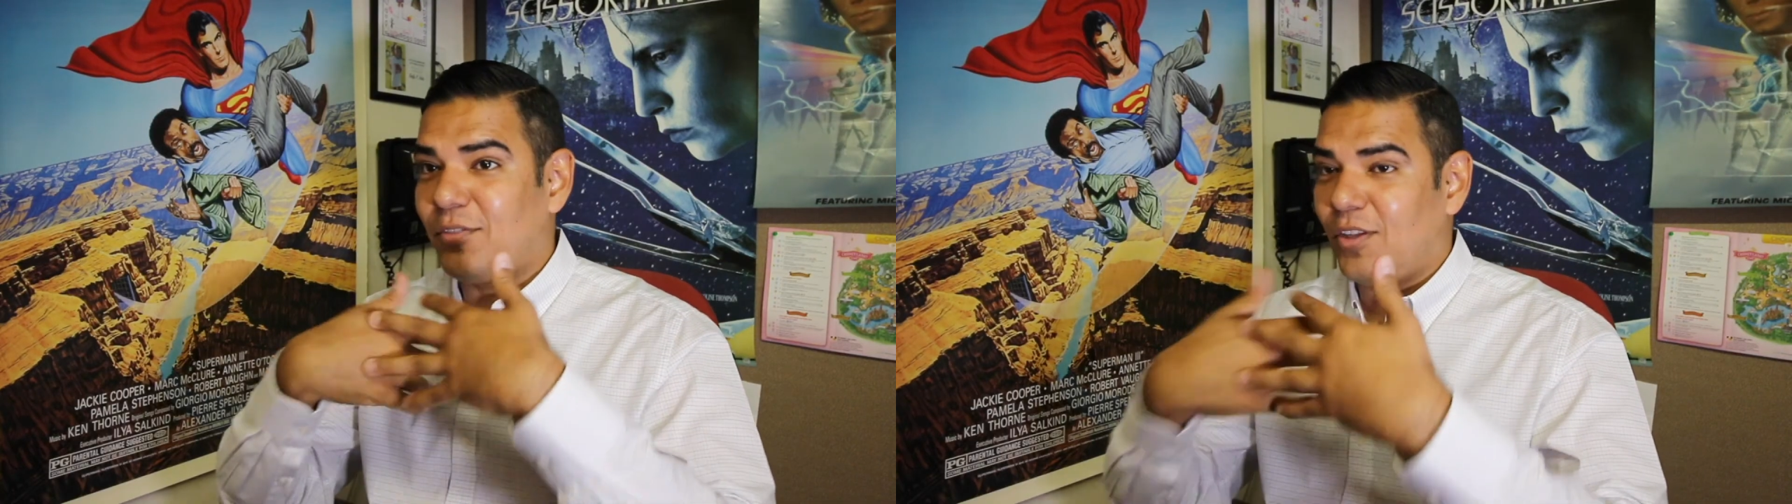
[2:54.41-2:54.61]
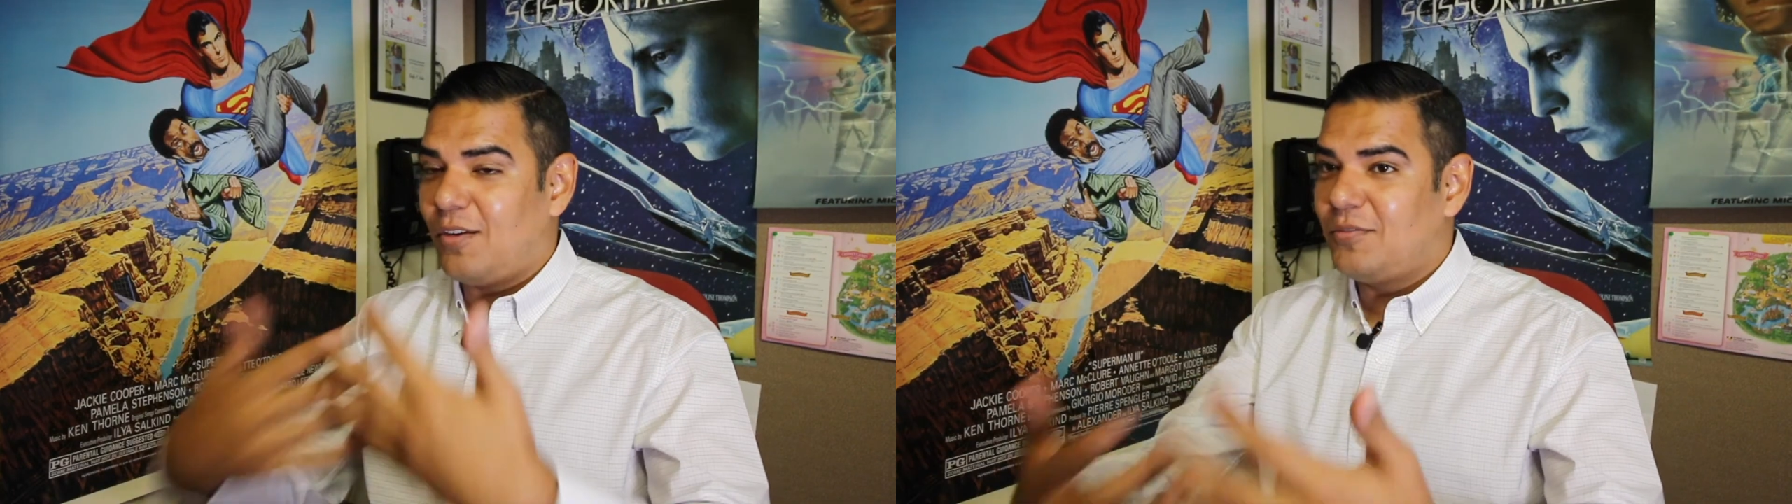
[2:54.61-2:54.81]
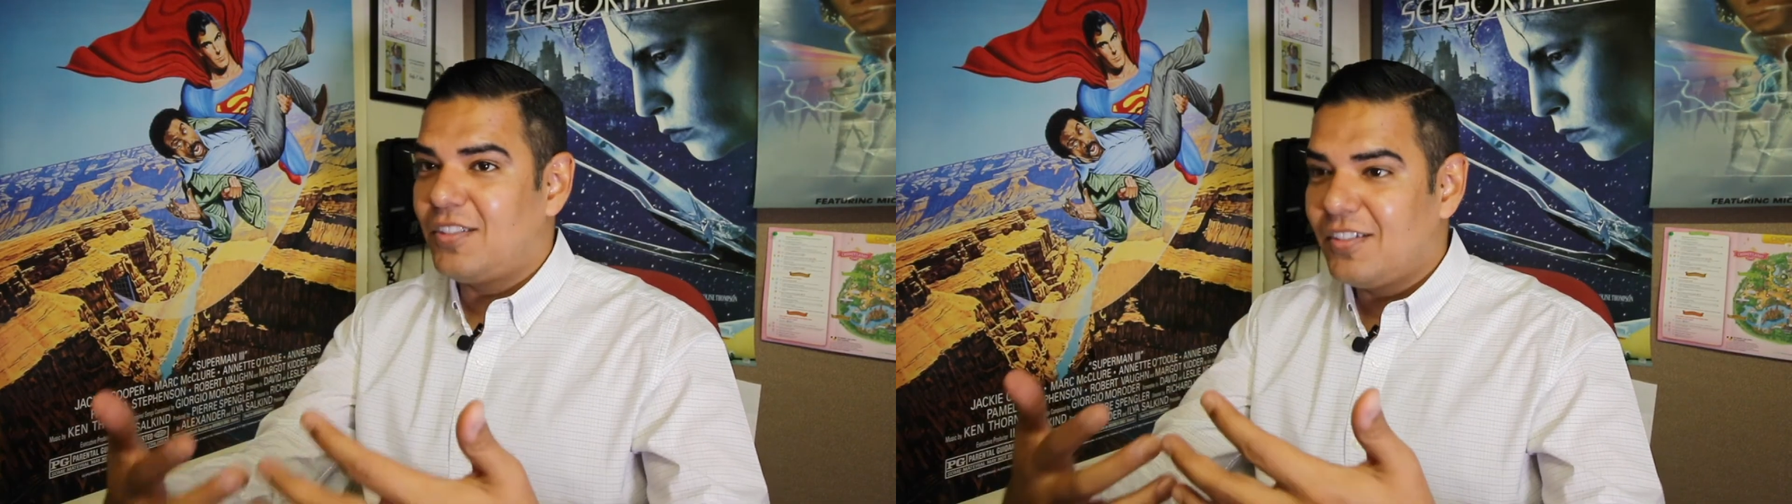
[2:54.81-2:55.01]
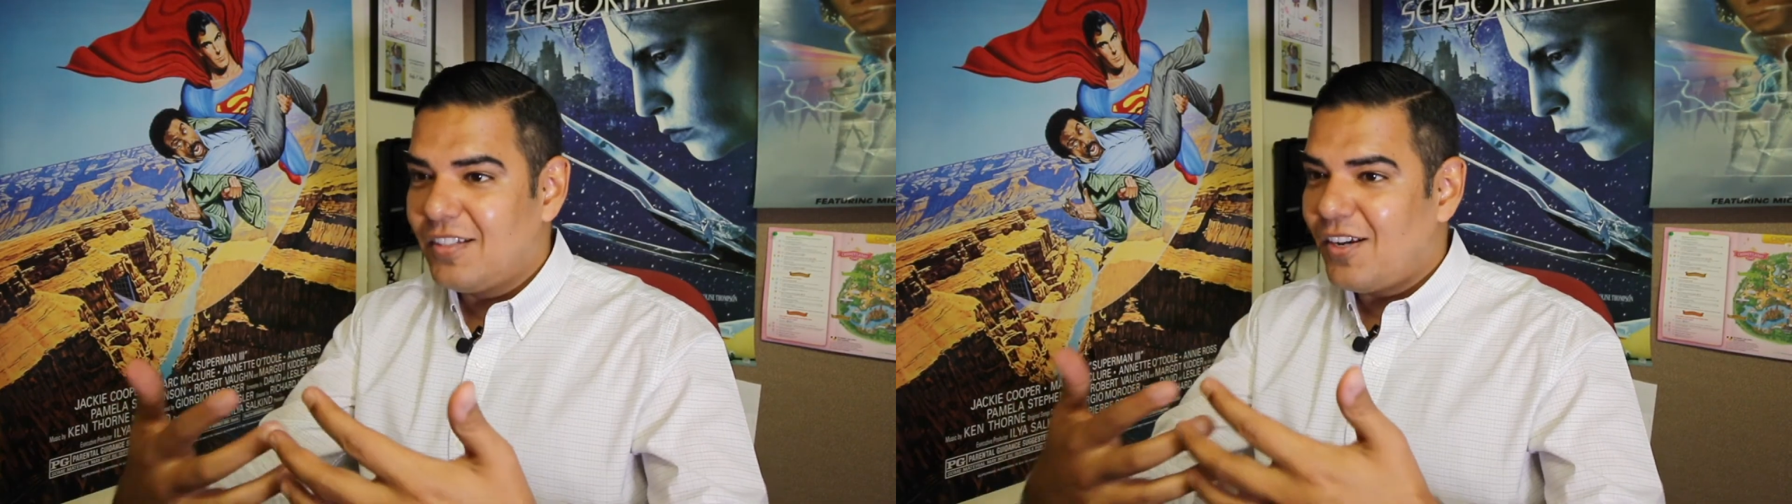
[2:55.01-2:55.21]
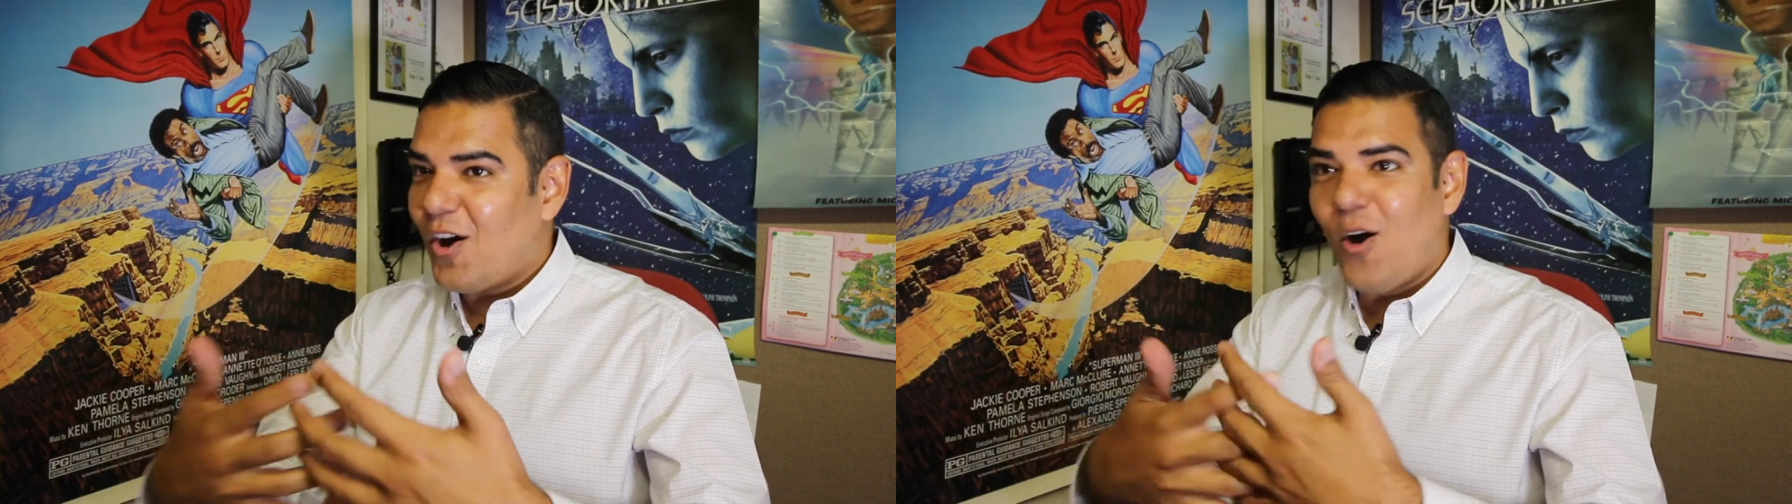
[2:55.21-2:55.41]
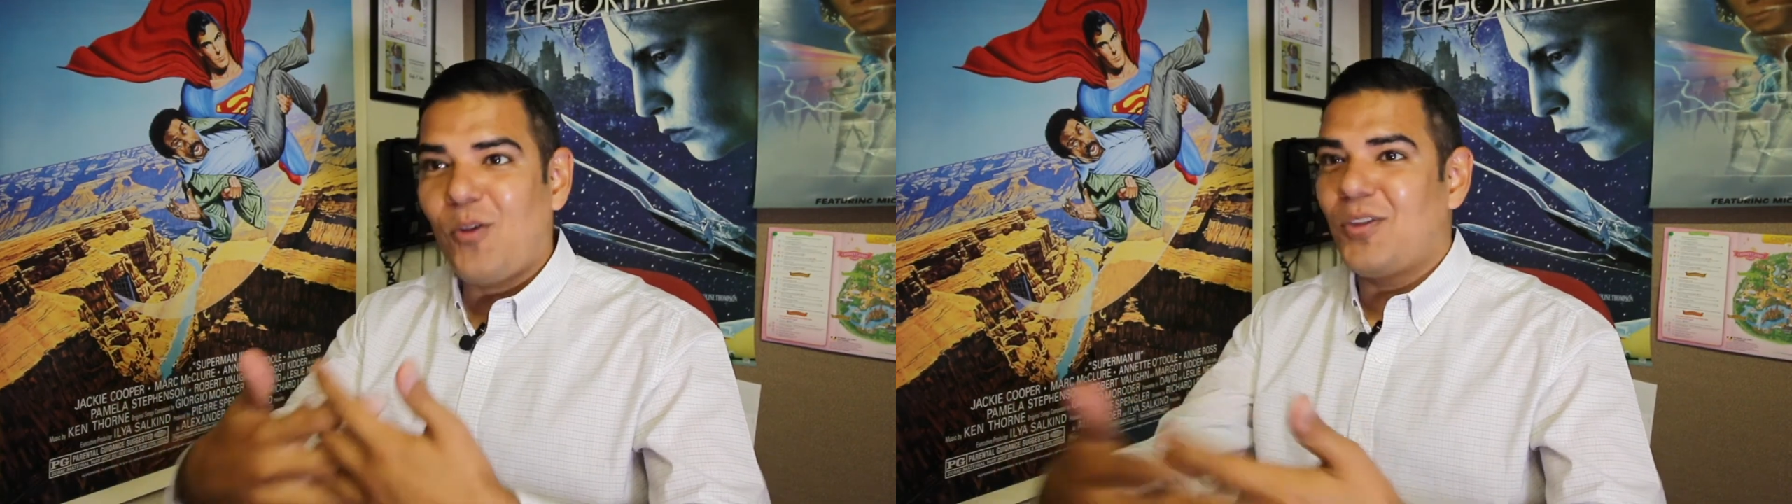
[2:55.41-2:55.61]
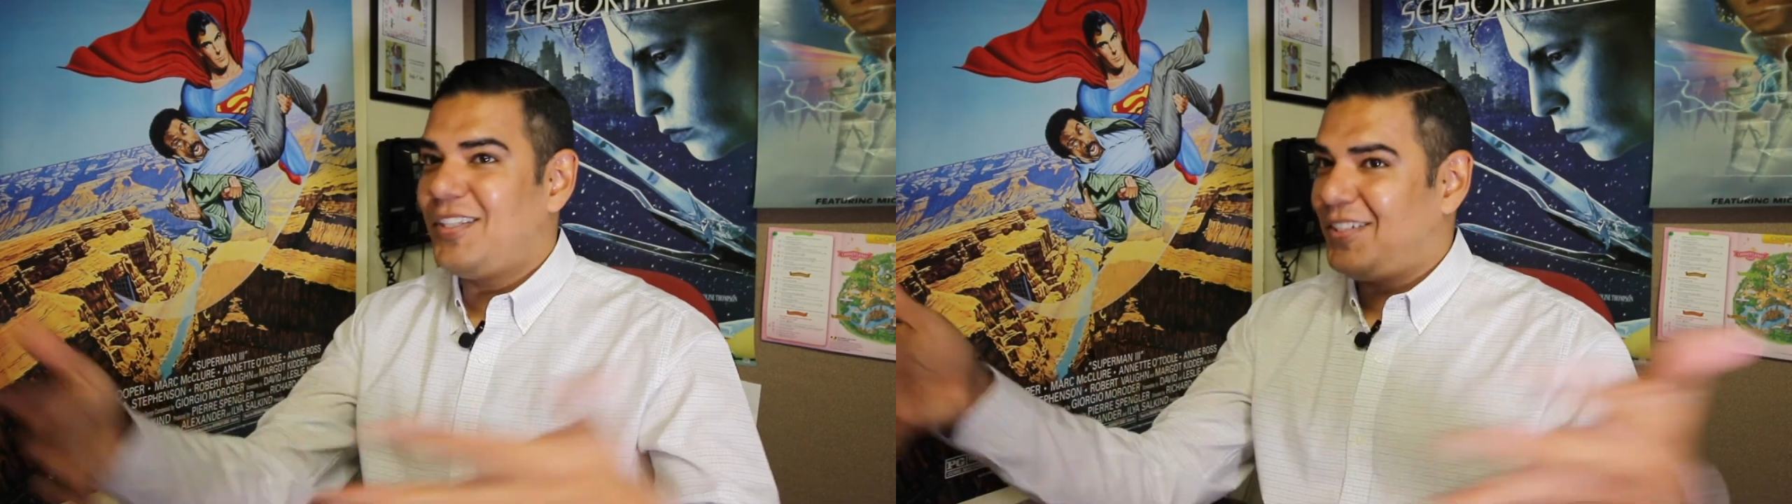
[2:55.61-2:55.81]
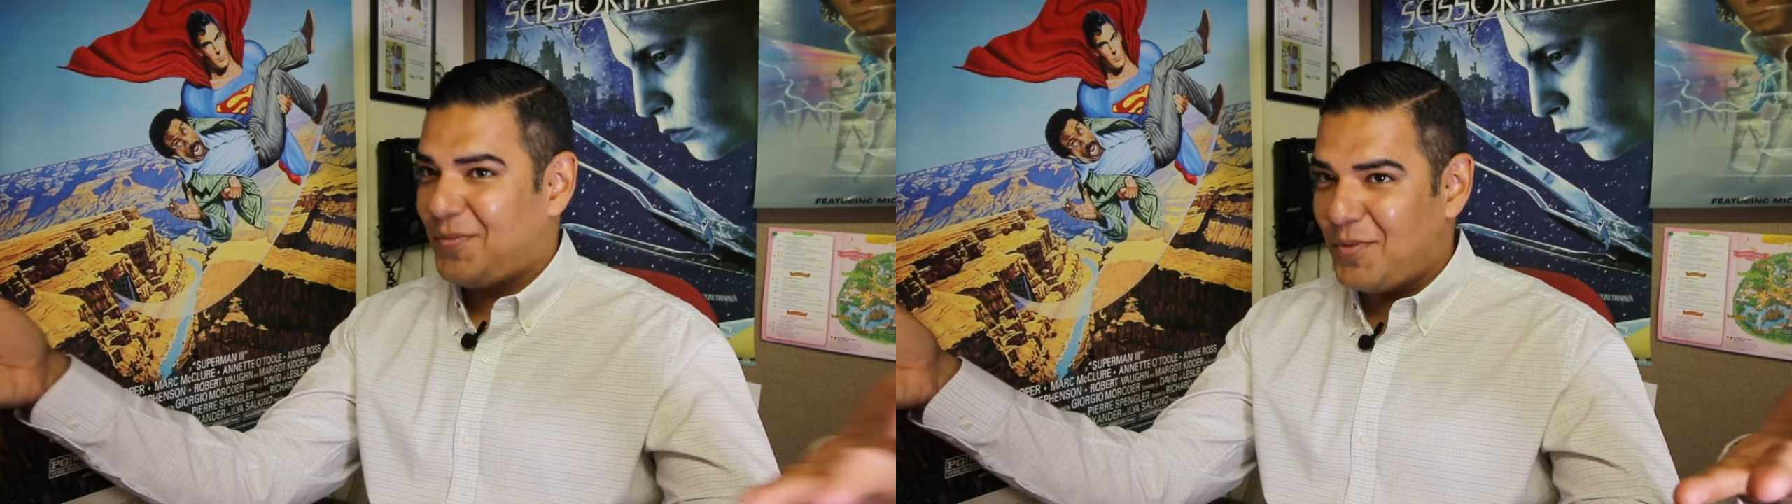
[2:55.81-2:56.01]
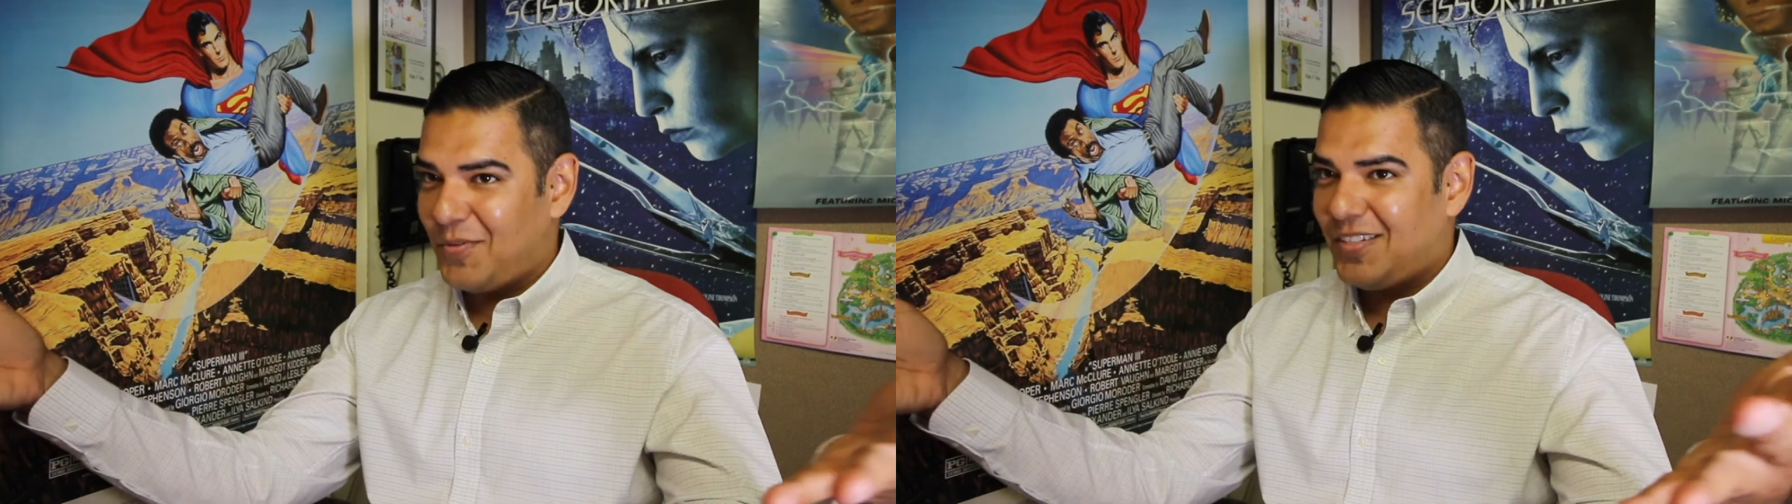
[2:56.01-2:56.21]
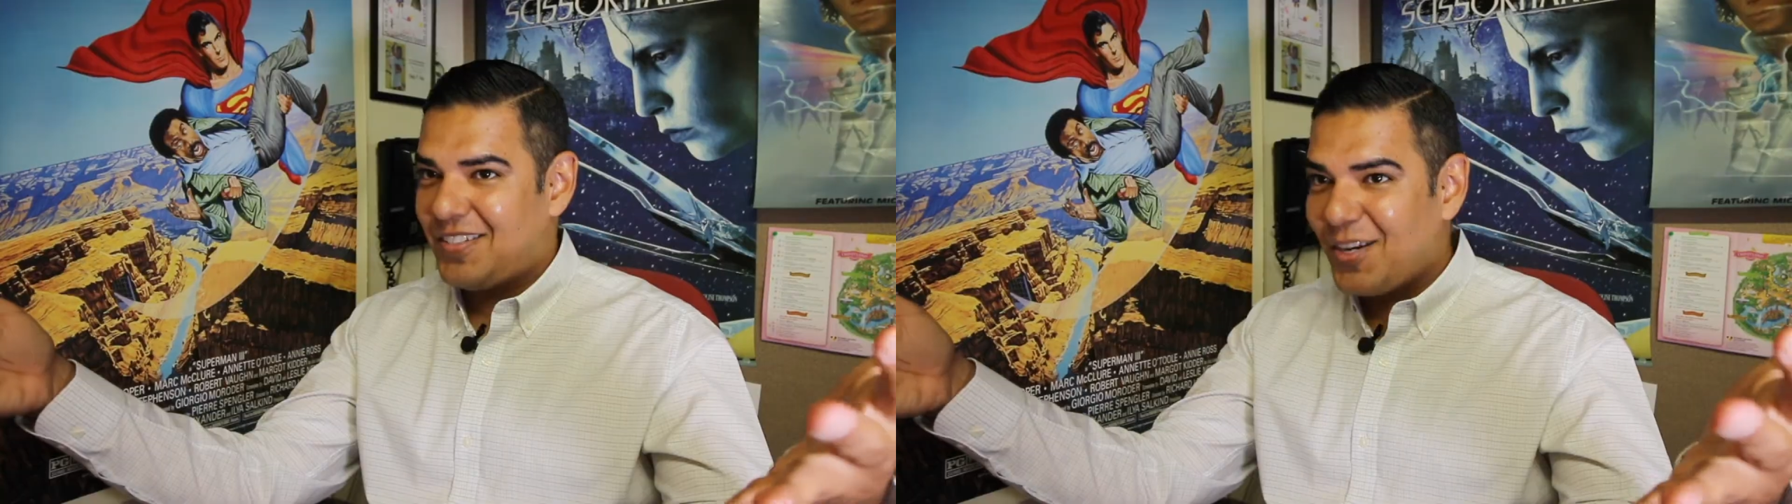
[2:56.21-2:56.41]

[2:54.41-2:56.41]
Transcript: loved all the DC movies.